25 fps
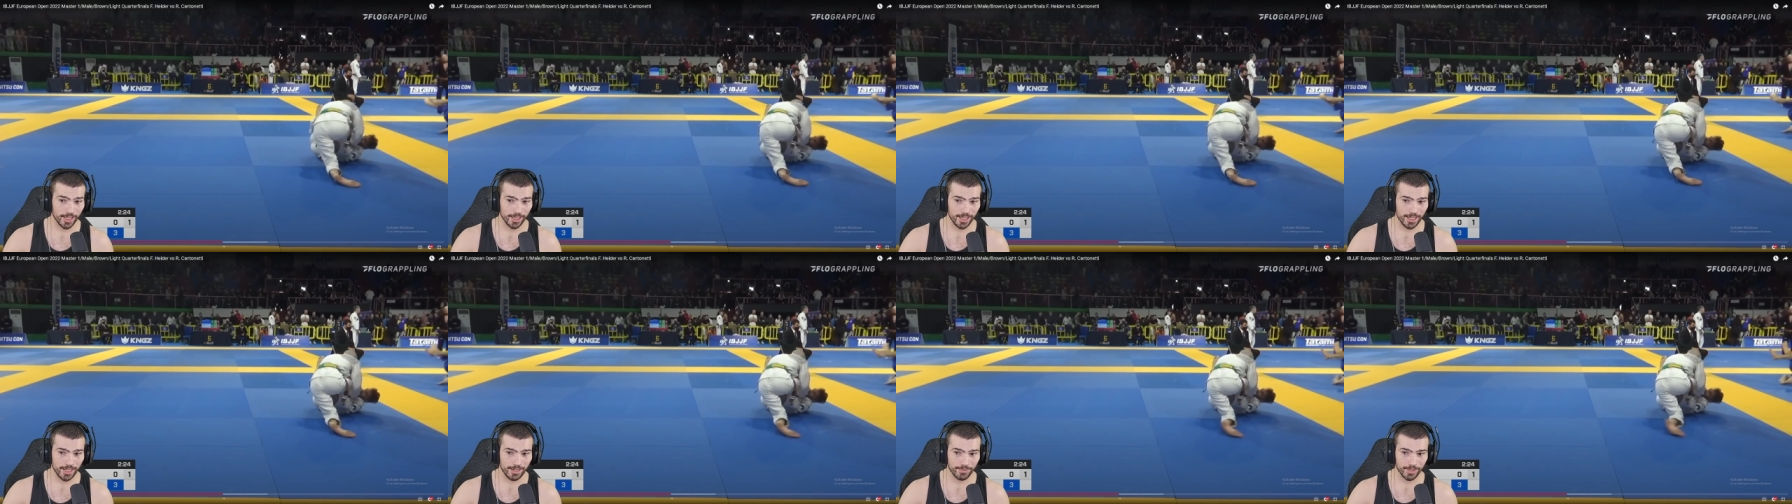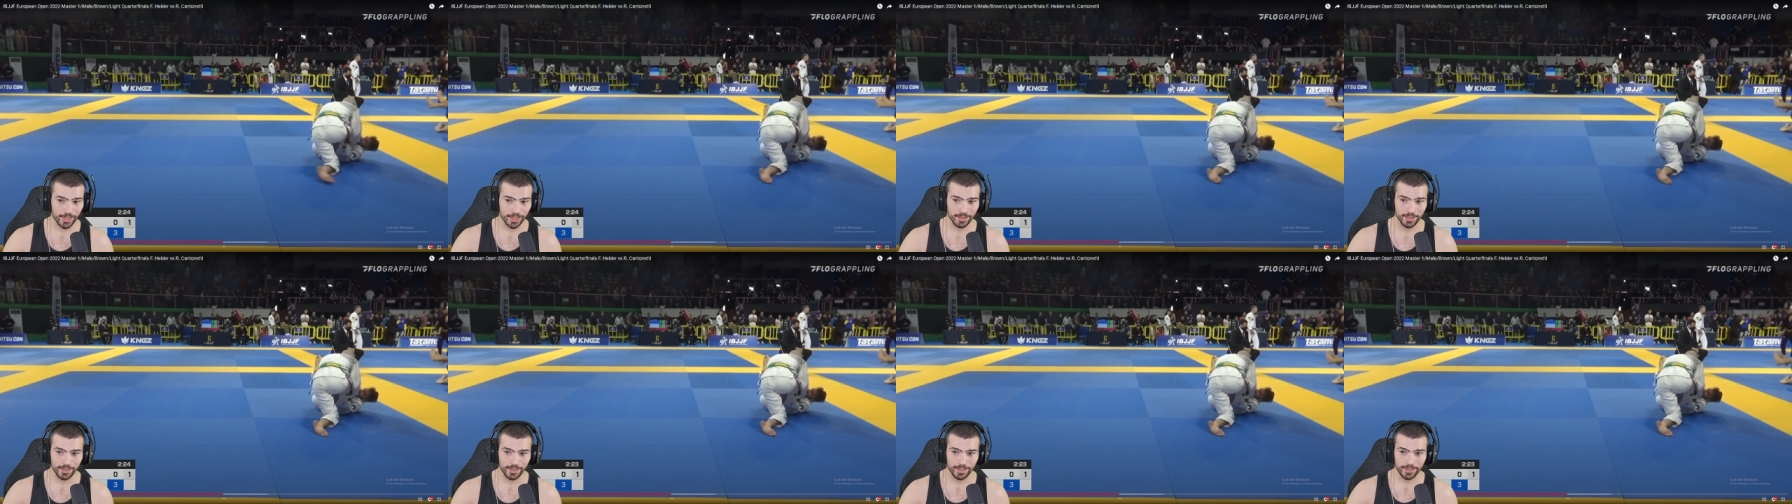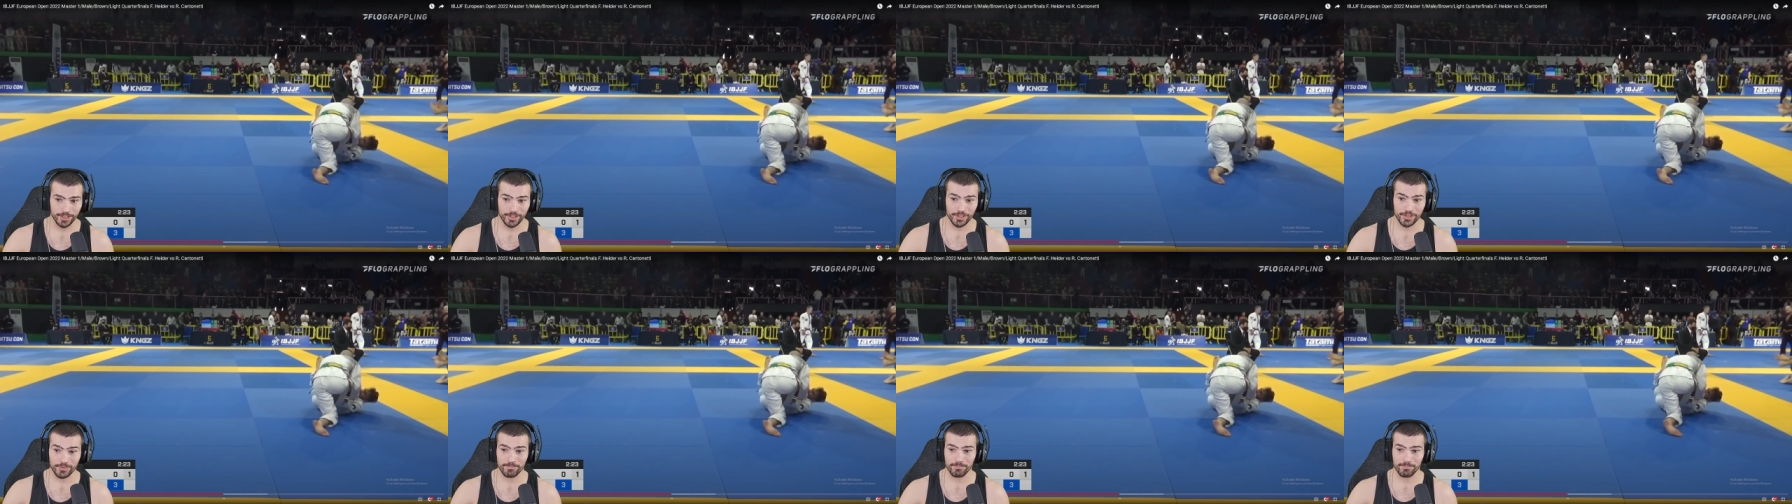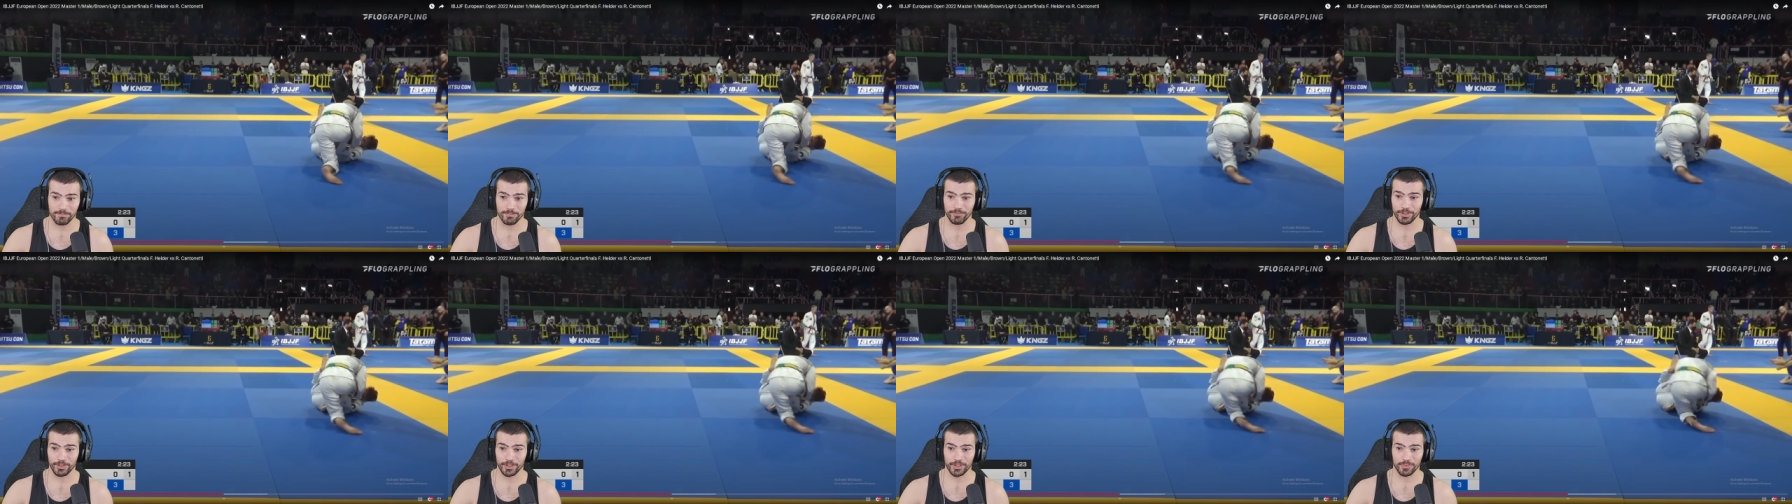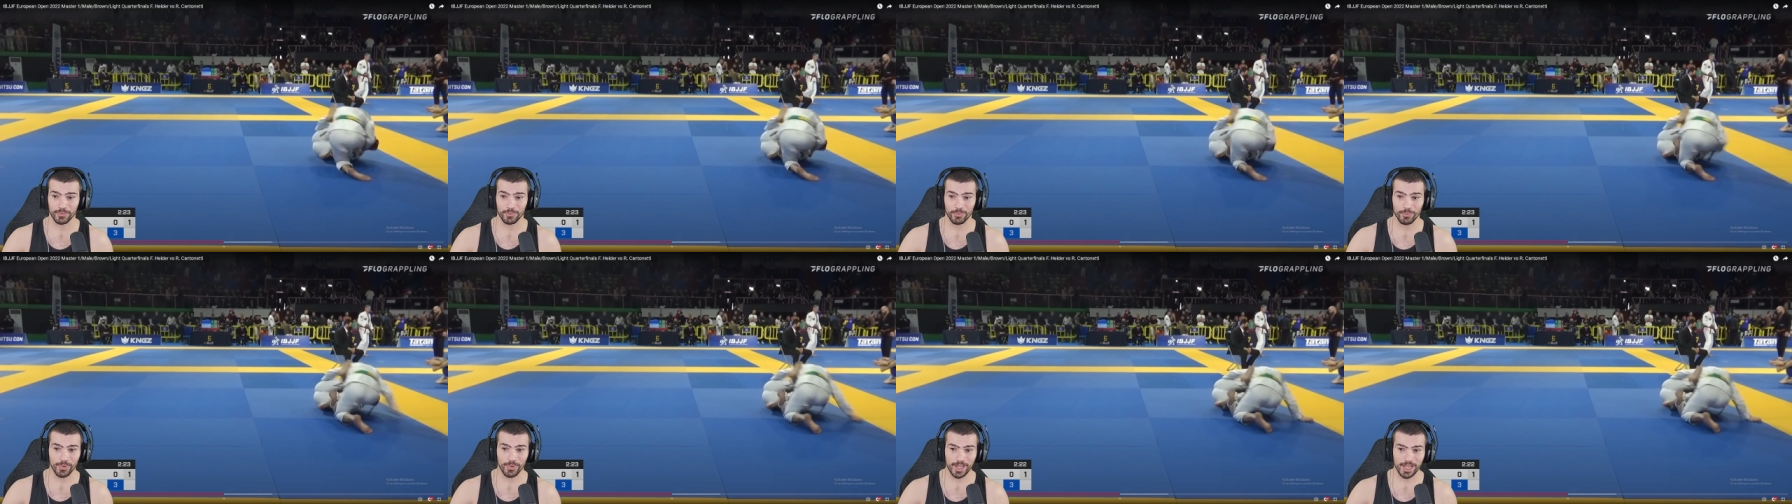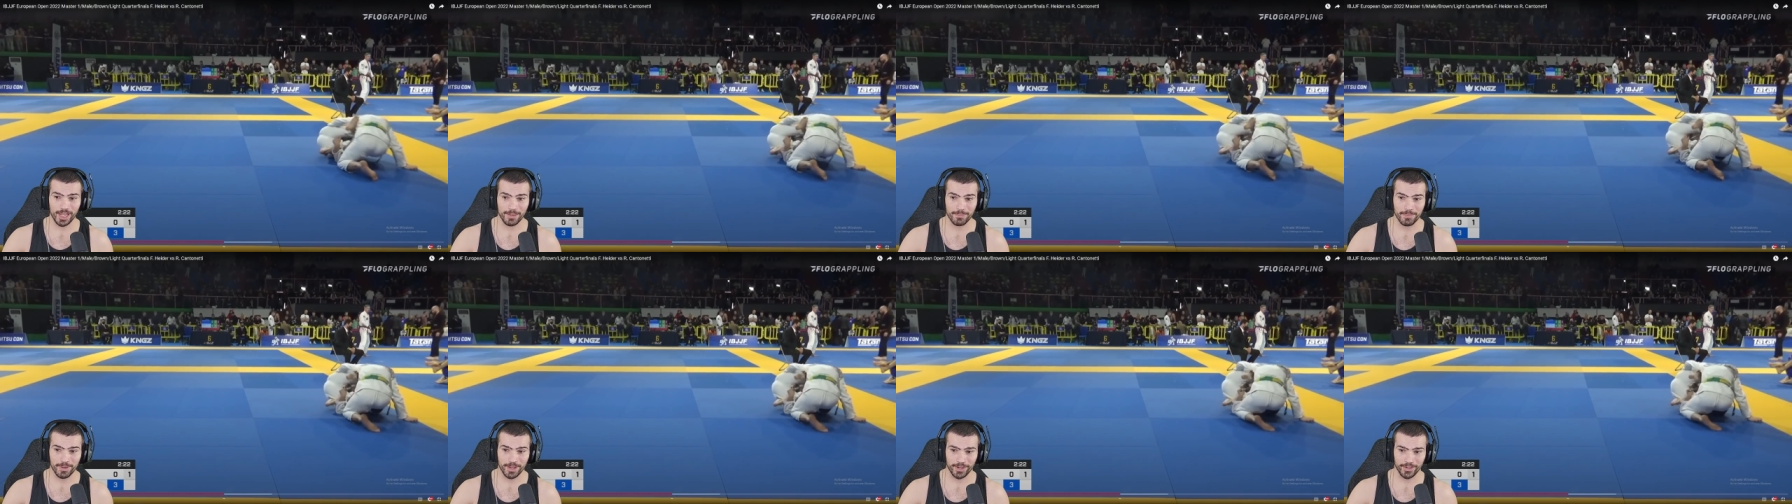La Riva. This is fucking
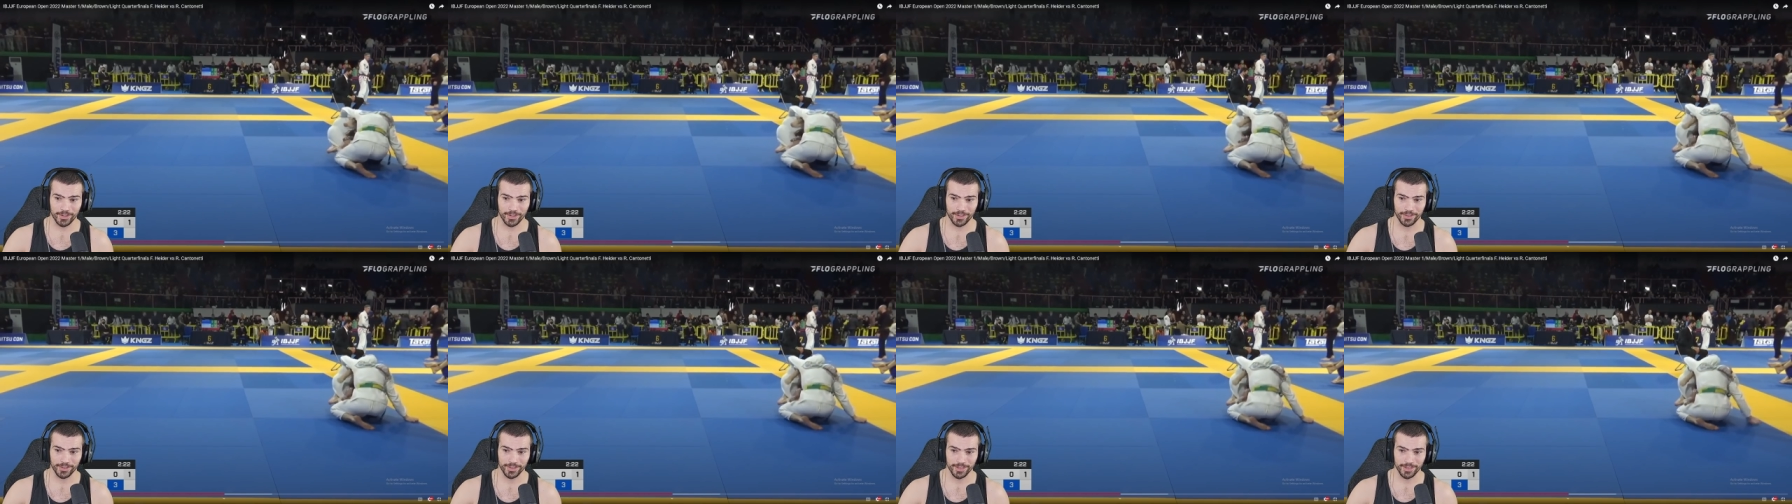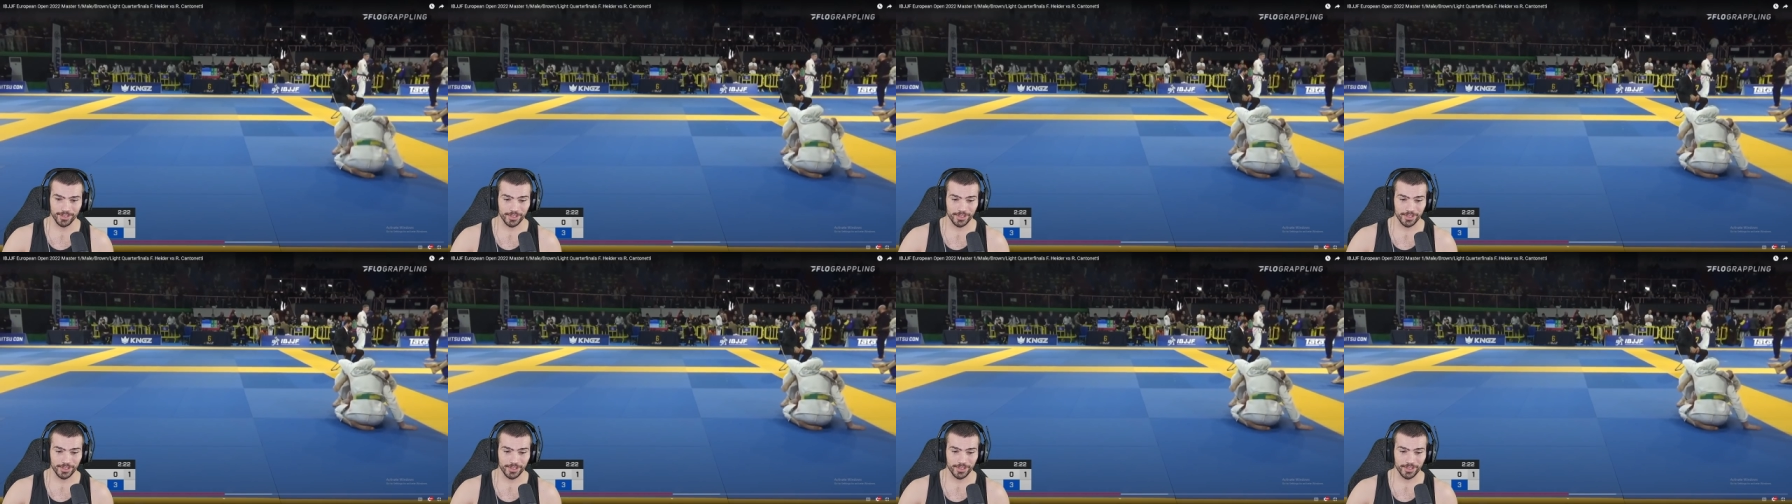way better.